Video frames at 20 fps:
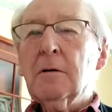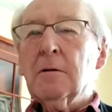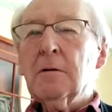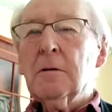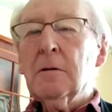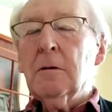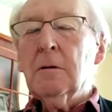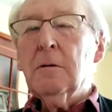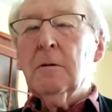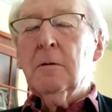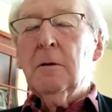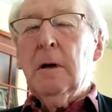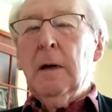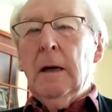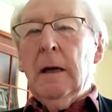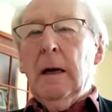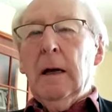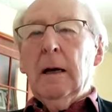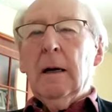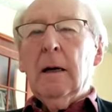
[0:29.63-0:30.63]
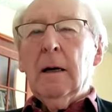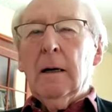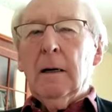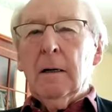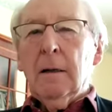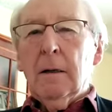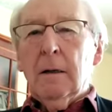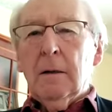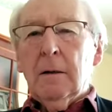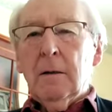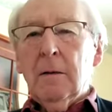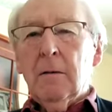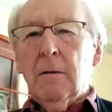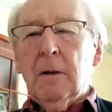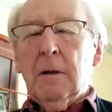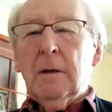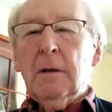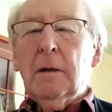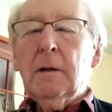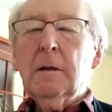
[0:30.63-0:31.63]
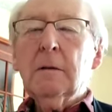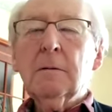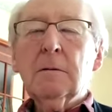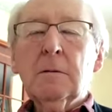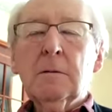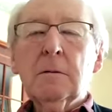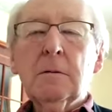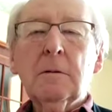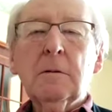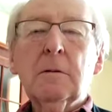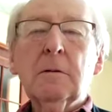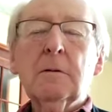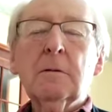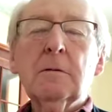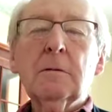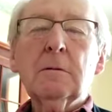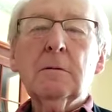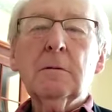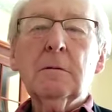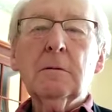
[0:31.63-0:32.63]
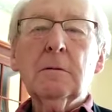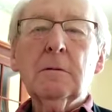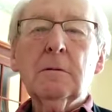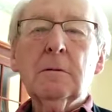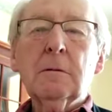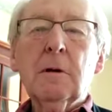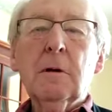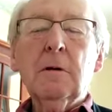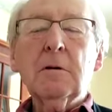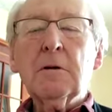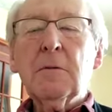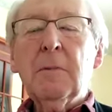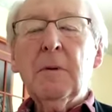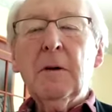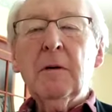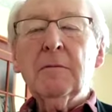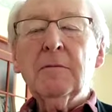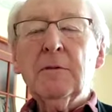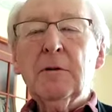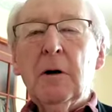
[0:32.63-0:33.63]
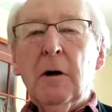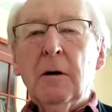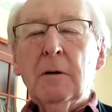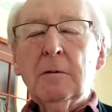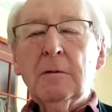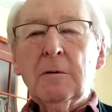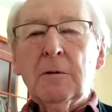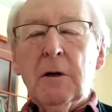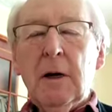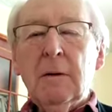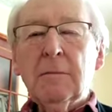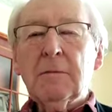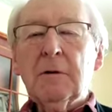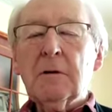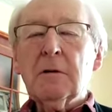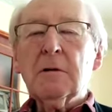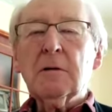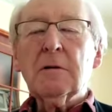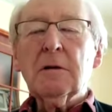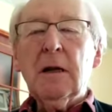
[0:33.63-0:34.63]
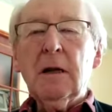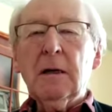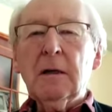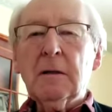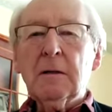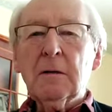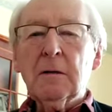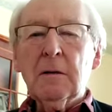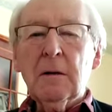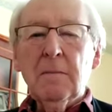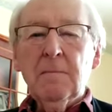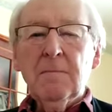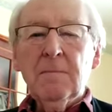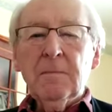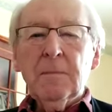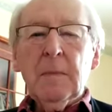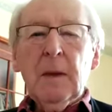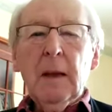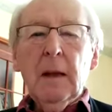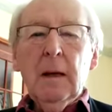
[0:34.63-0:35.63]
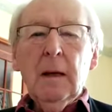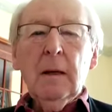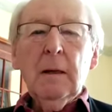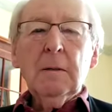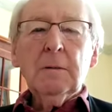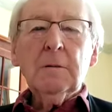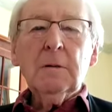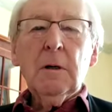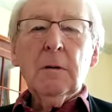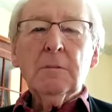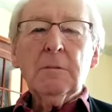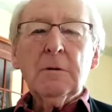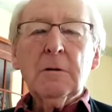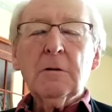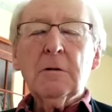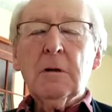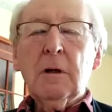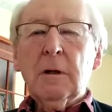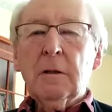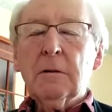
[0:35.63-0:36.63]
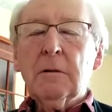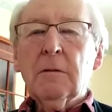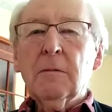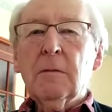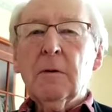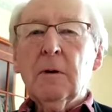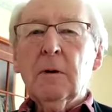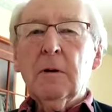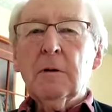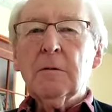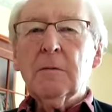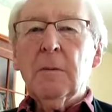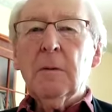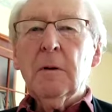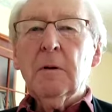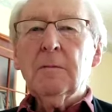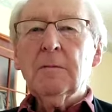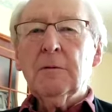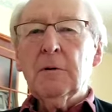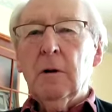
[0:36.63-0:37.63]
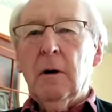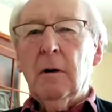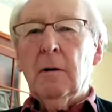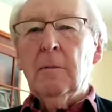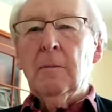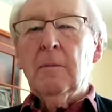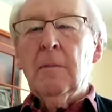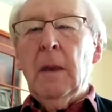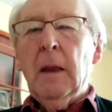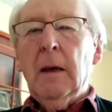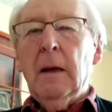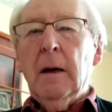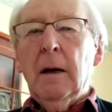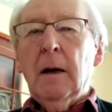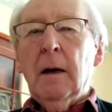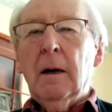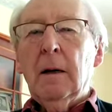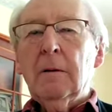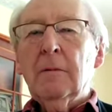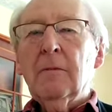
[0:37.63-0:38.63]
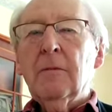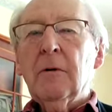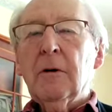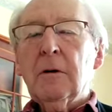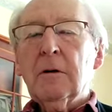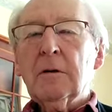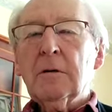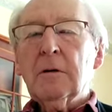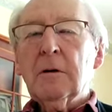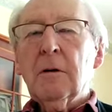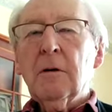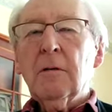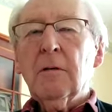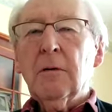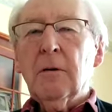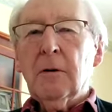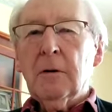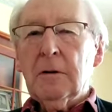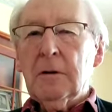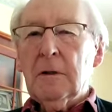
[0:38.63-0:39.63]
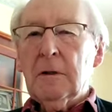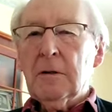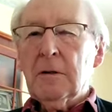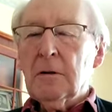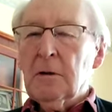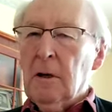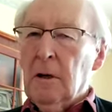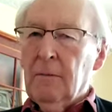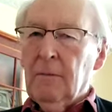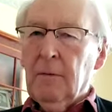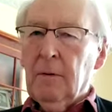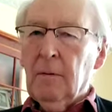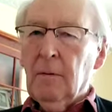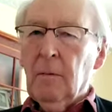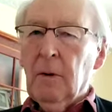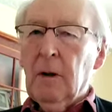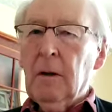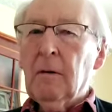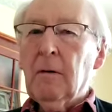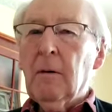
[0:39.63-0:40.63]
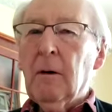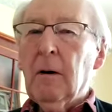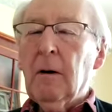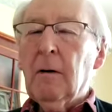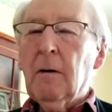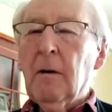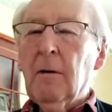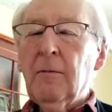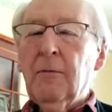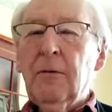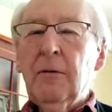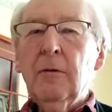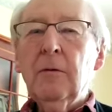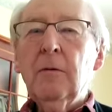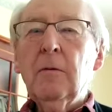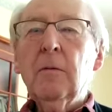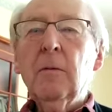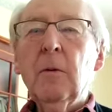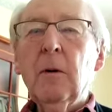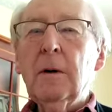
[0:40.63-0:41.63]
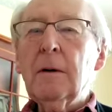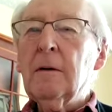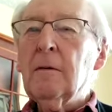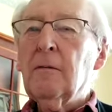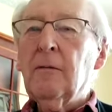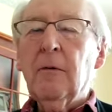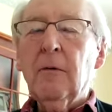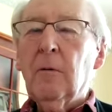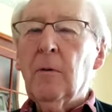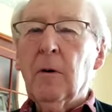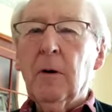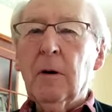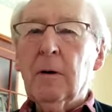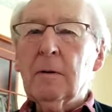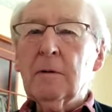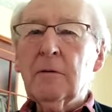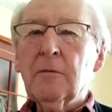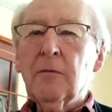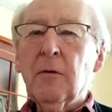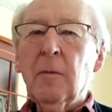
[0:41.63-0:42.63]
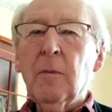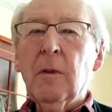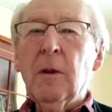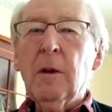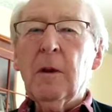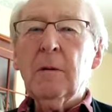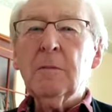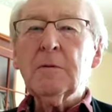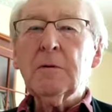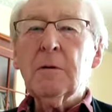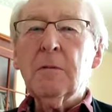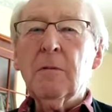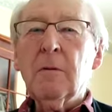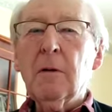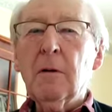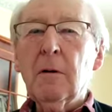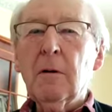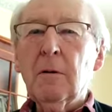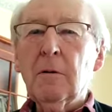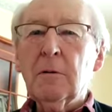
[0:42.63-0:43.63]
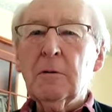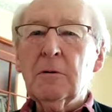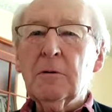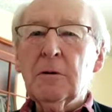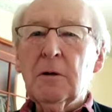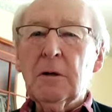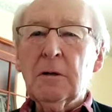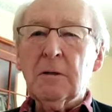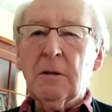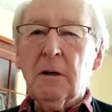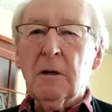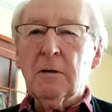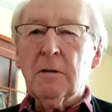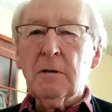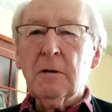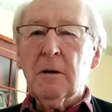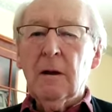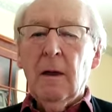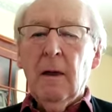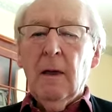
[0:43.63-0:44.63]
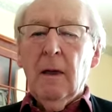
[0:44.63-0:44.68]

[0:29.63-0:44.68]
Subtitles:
us to the Gospel of John, chapter 6 of the Gospel of John, and verse 37, where there are a few wonderful words from the lips of the Lord Jesus,